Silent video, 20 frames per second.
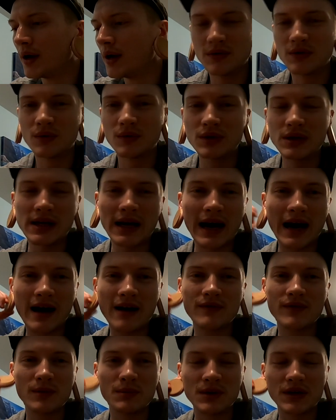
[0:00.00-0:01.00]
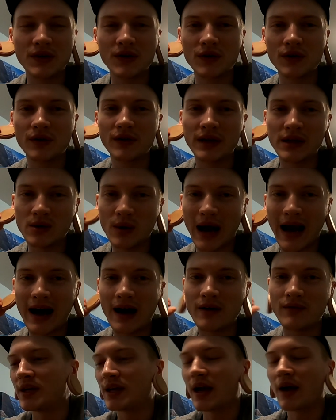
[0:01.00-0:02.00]
You only have the material that you
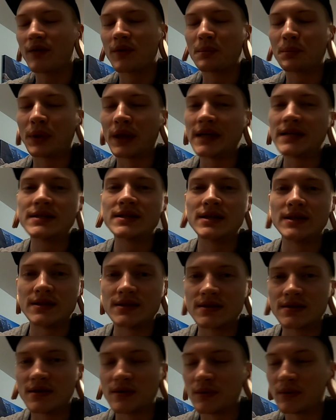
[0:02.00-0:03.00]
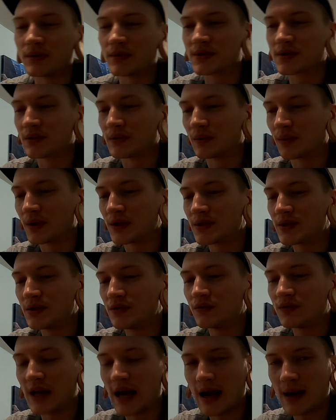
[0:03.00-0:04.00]
have. You can't replace these. So once
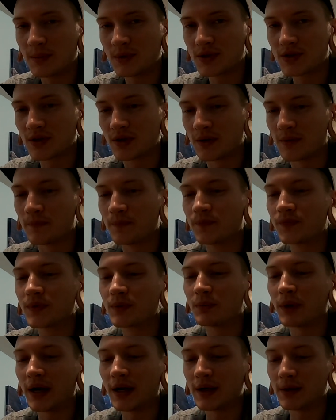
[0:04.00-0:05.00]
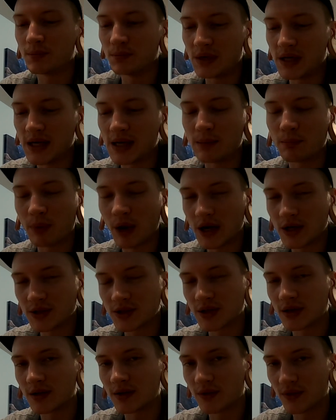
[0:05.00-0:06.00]
you've damaged them by being
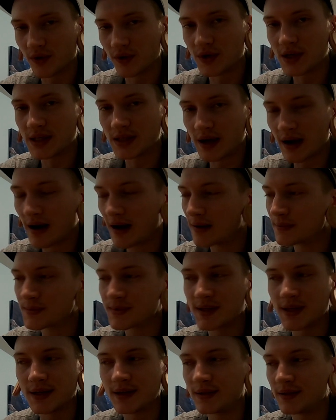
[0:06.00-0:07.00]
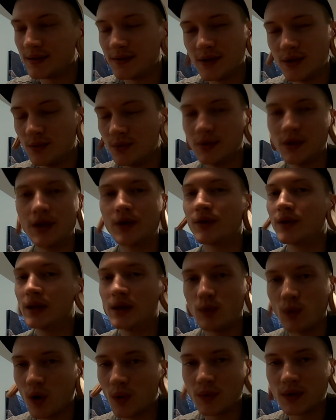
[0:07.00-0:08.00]
impatient 30 times, then you
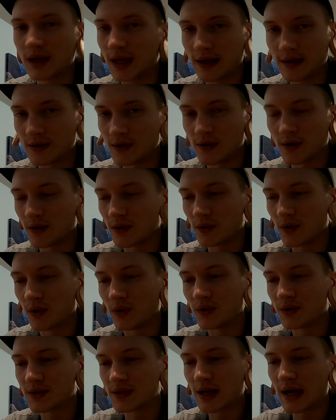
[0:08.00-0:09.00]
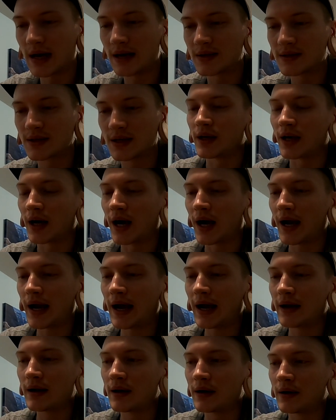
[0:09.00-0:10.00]
literally won't get to your goal size. Like I
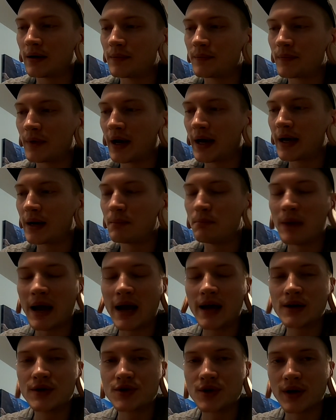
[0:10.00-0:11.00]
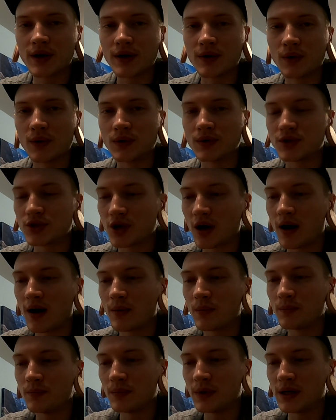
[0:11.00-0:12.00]
had a manager at an old
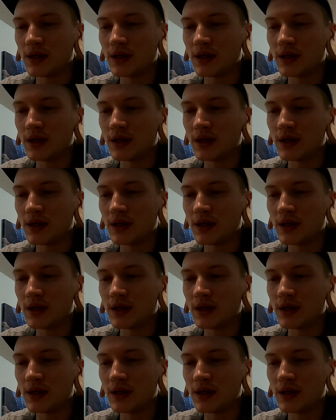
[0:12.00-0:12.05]
job.